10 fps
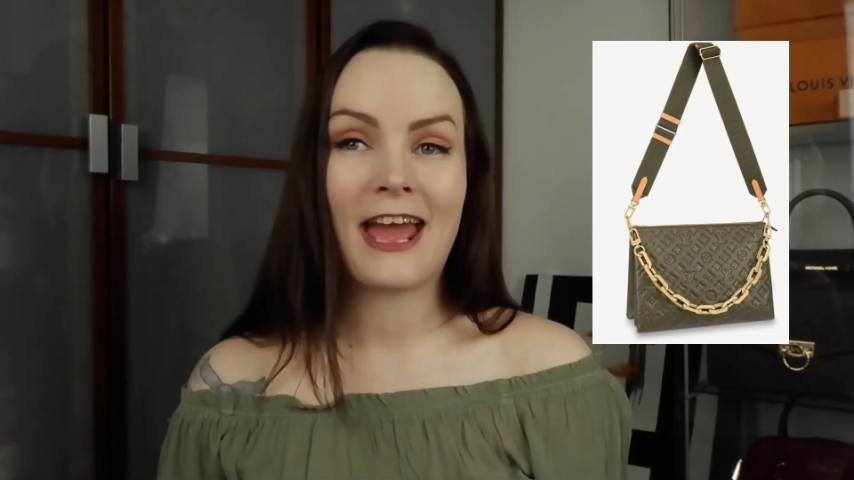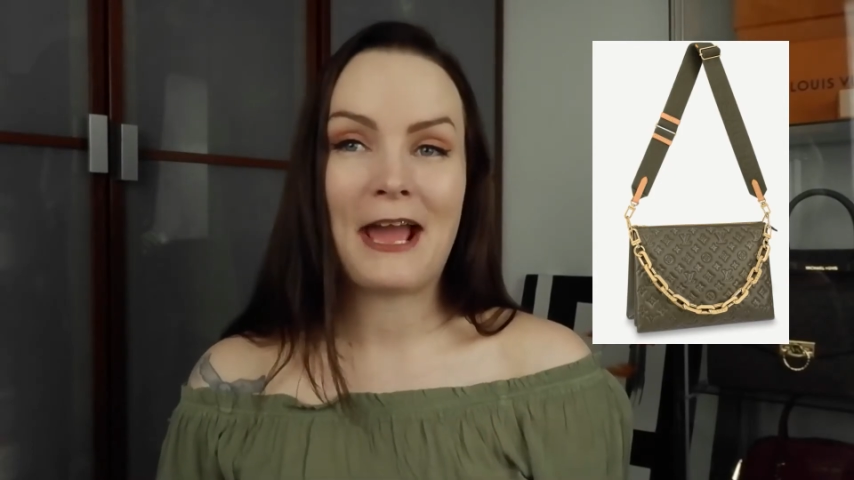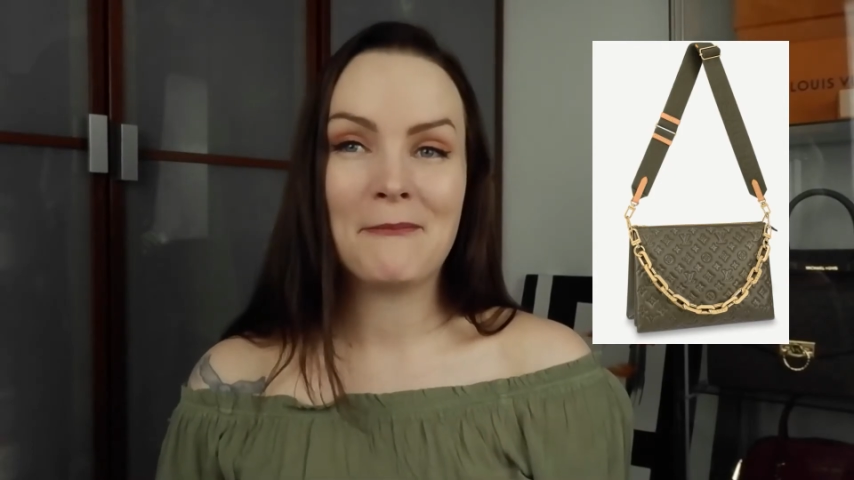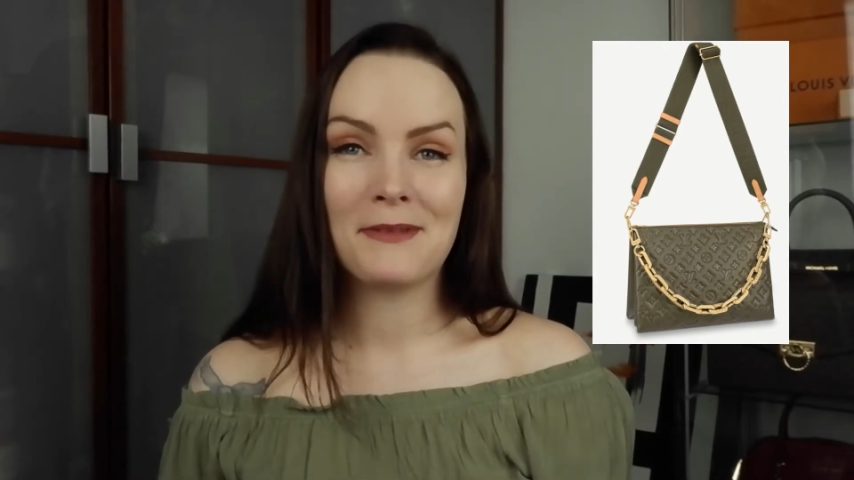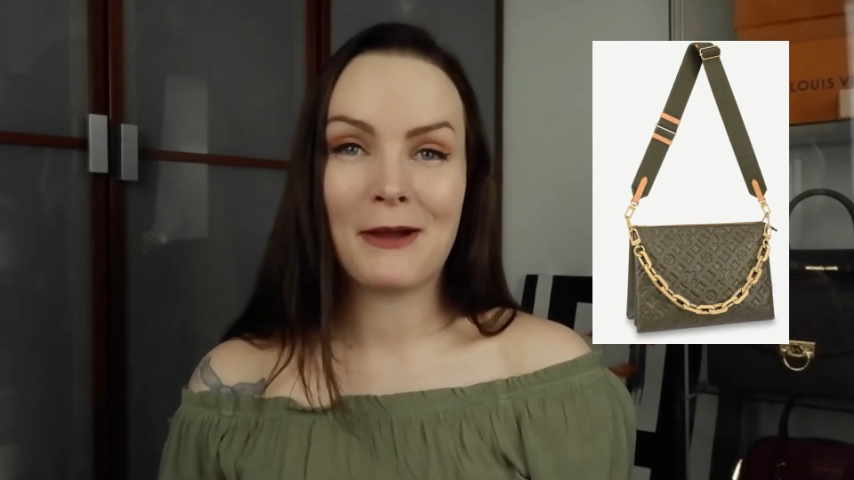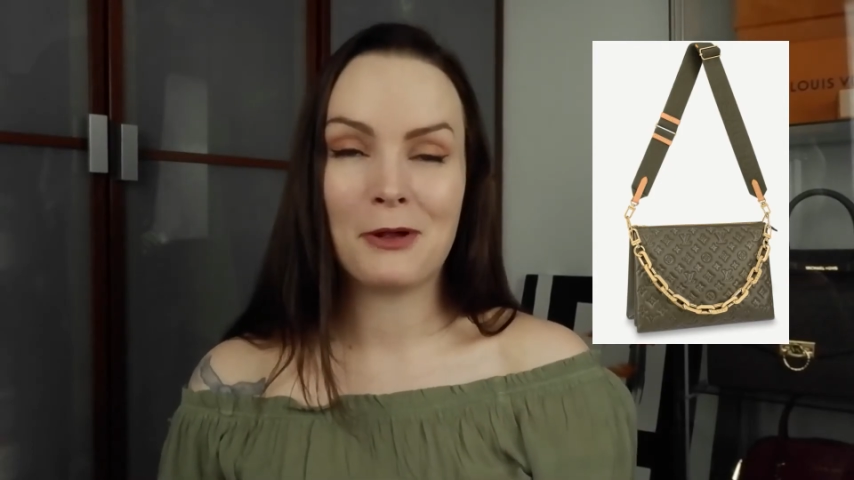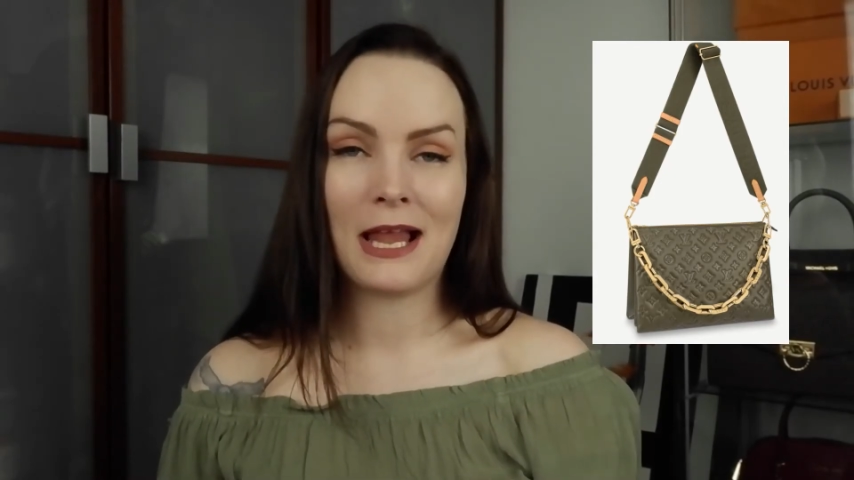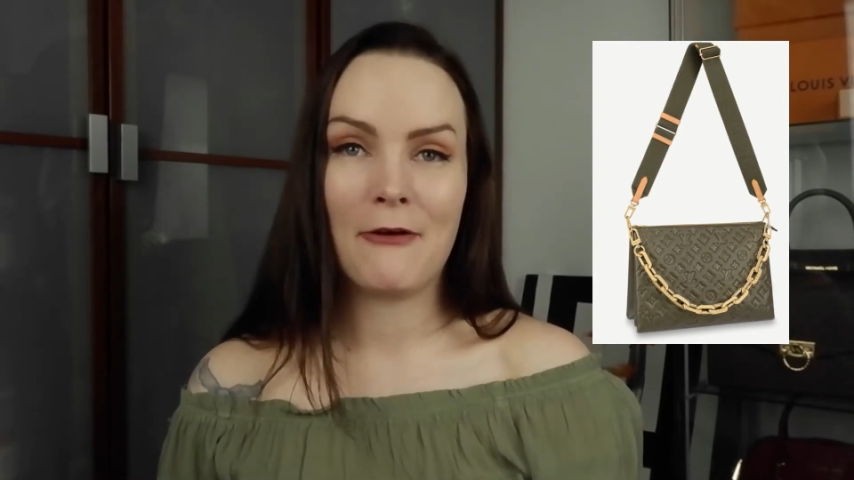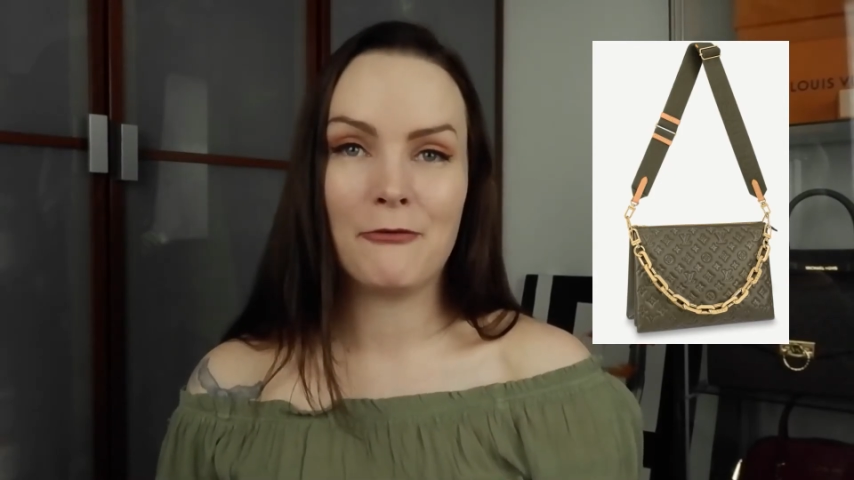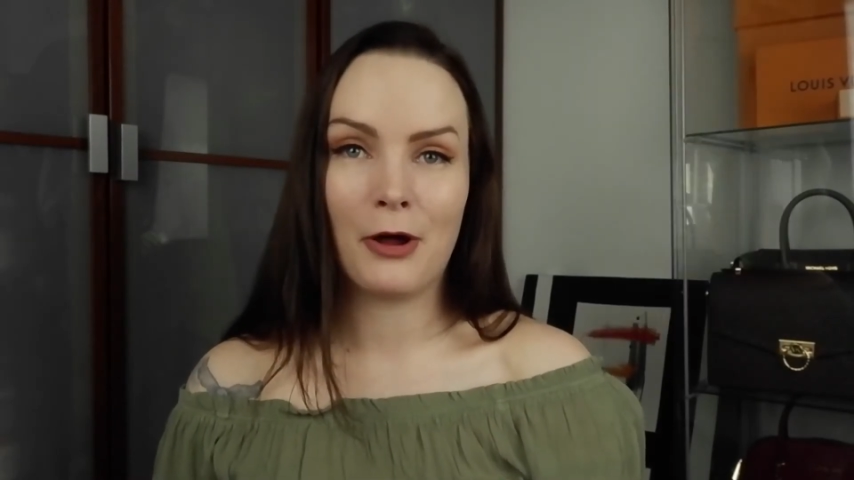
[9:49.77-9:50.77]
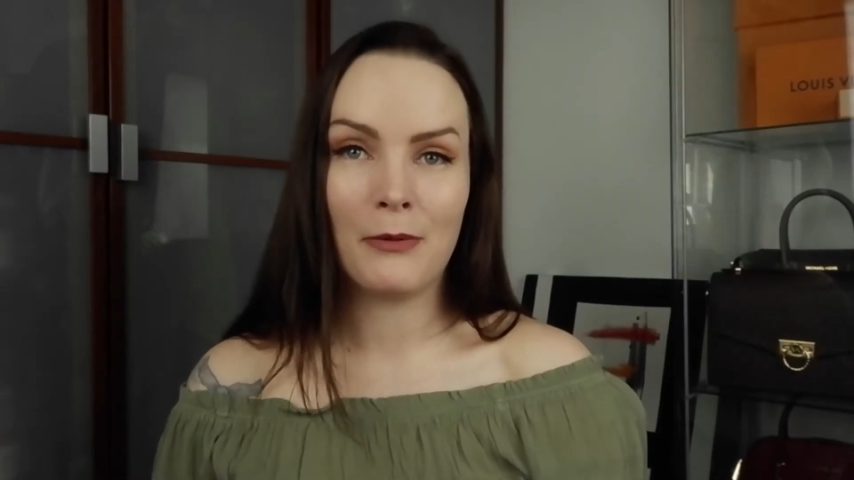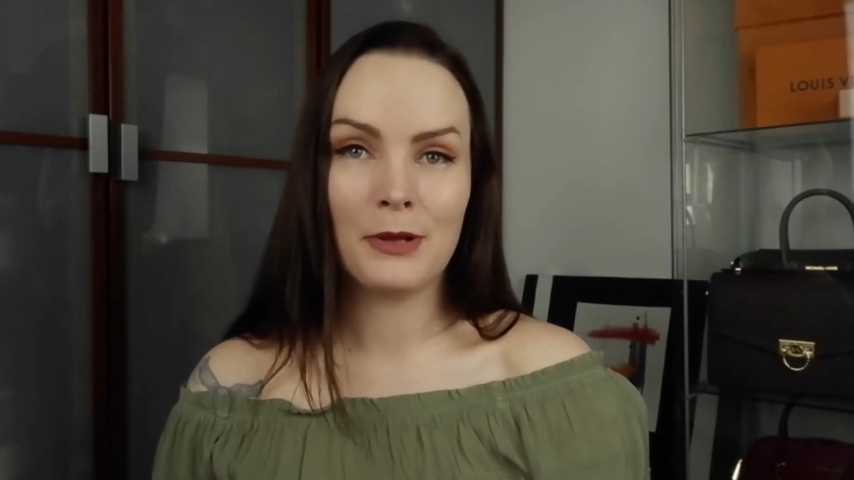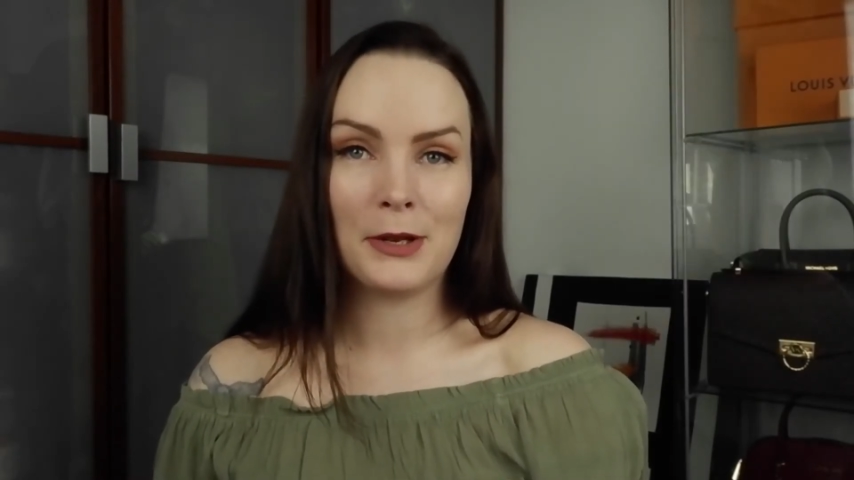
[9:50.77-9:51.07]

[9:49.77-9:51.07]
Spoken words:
day I will have one,